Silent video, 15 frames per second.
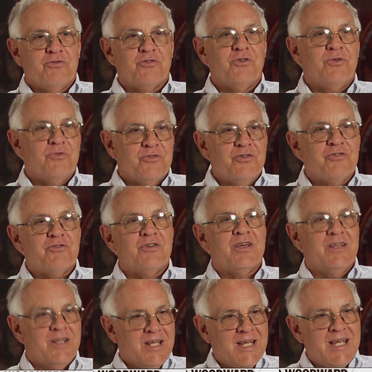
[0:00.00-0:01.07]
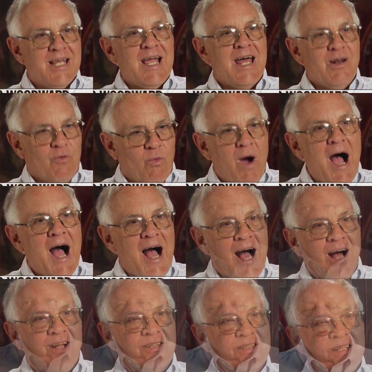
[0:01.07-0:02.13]
so it was just kind of
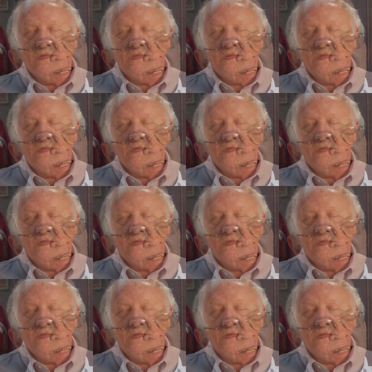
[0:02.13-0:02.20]
wild.